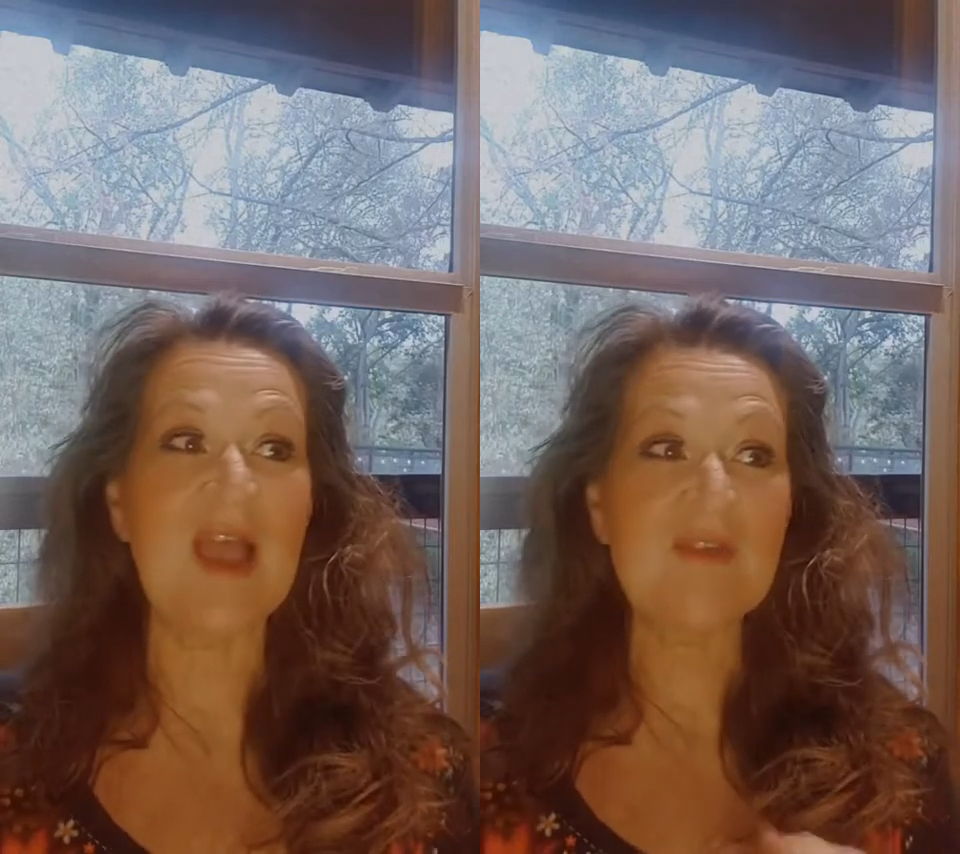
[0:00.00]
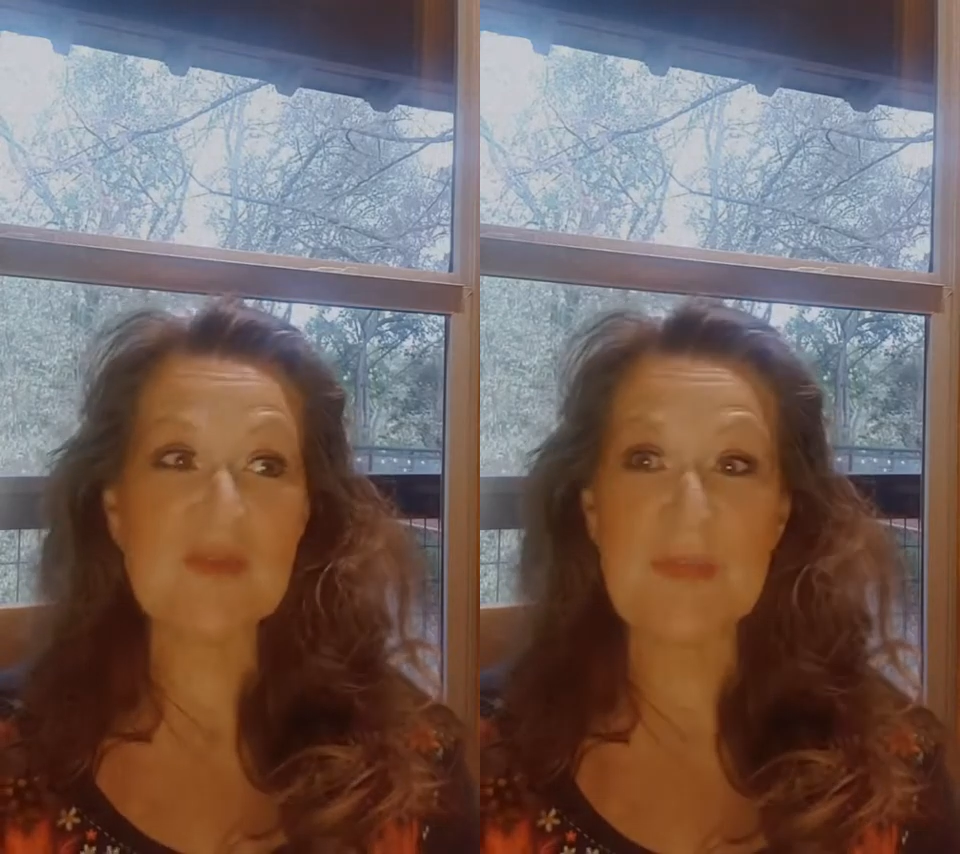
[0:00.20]

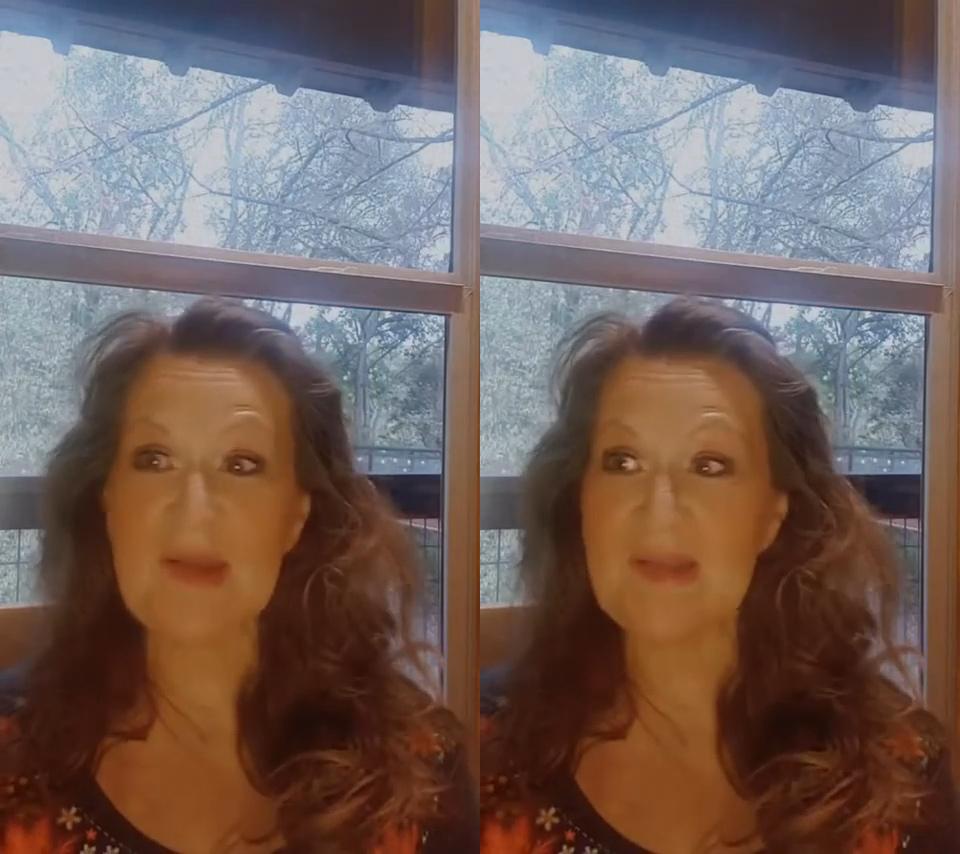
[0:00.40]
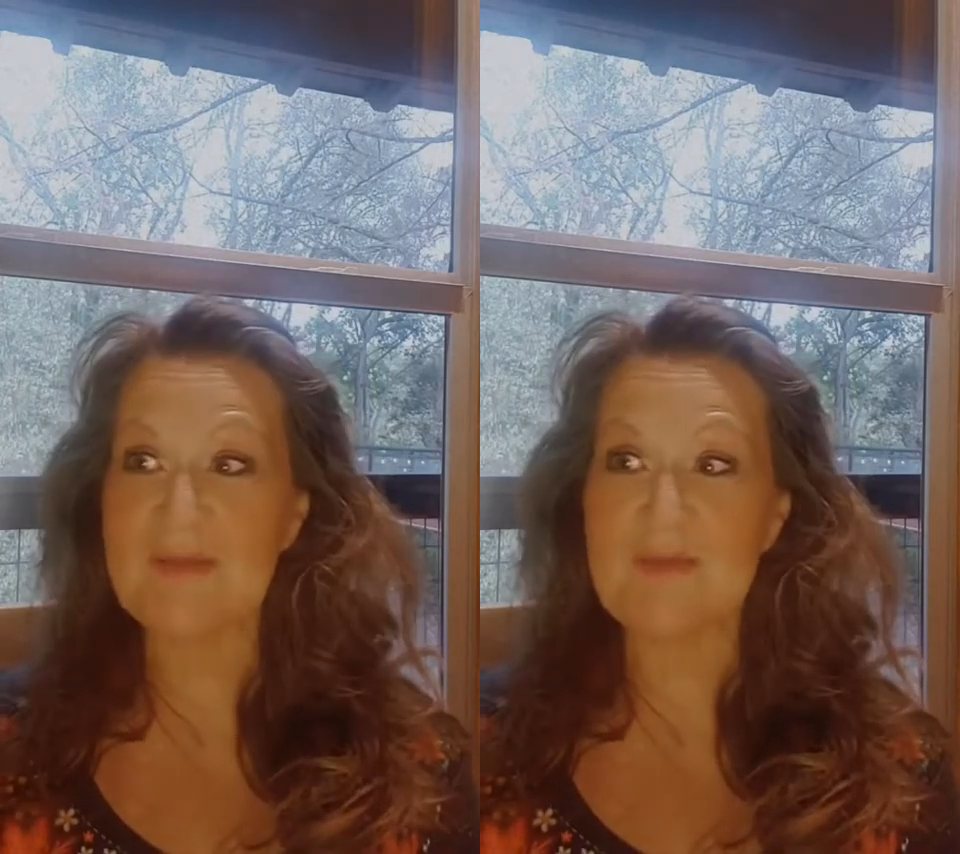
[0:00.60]

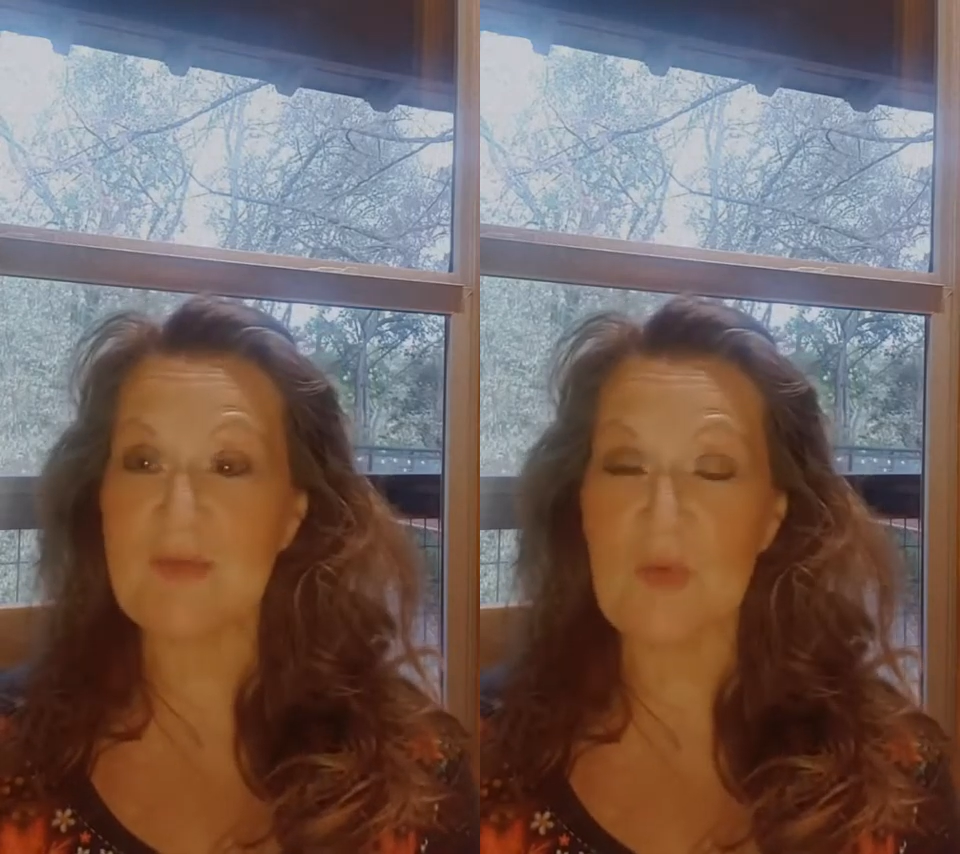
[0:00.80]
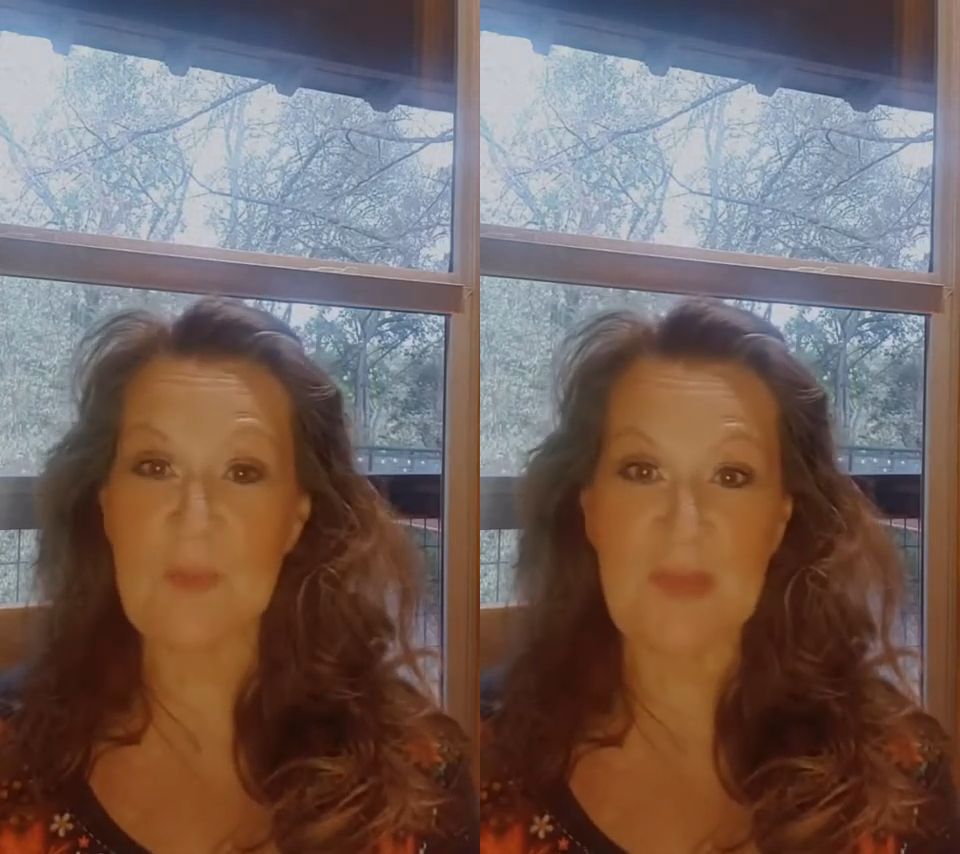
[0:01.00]
everybody is
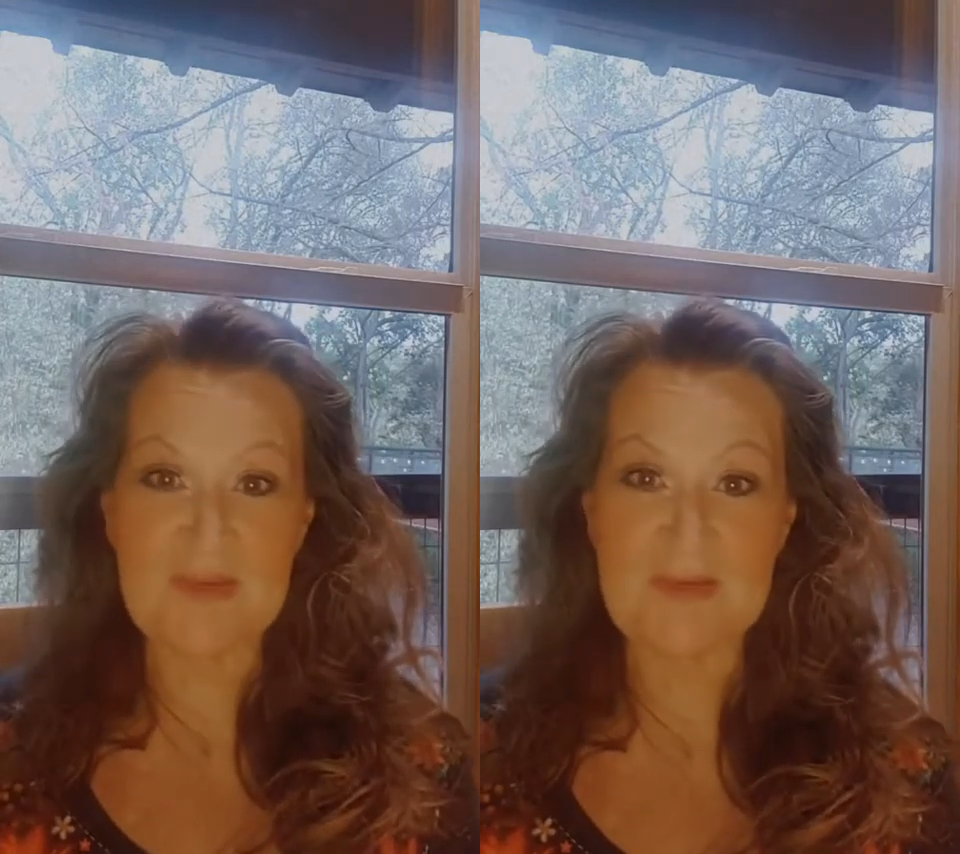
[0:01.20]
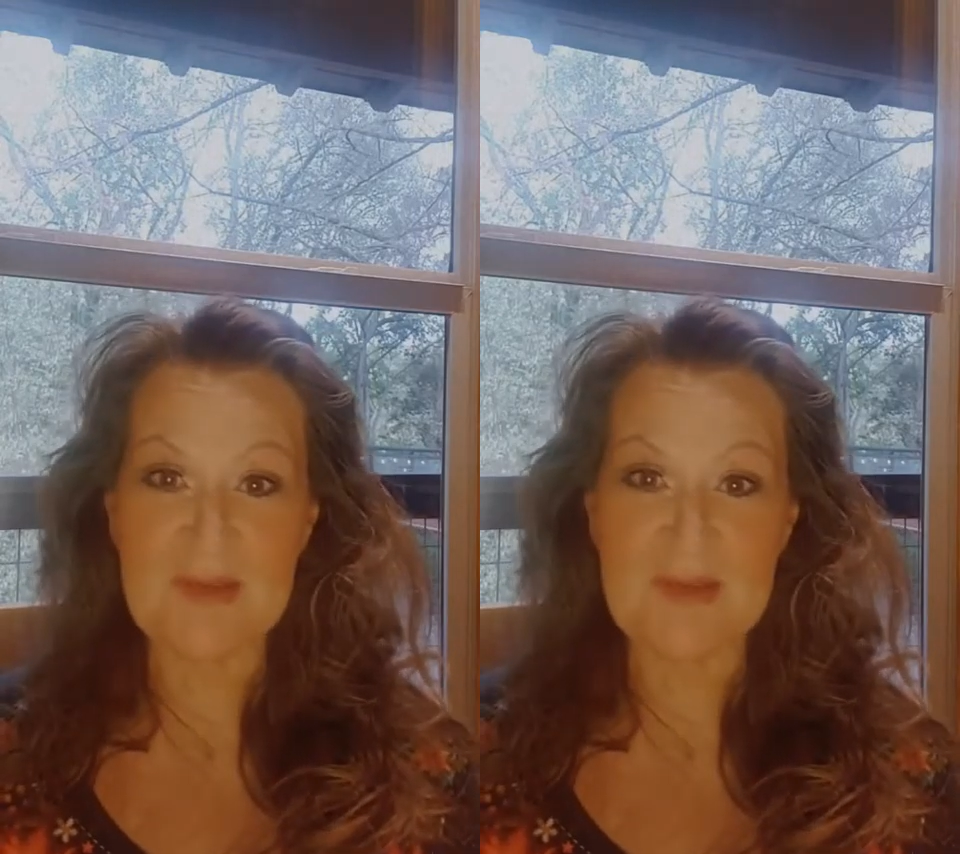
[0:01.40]
so busy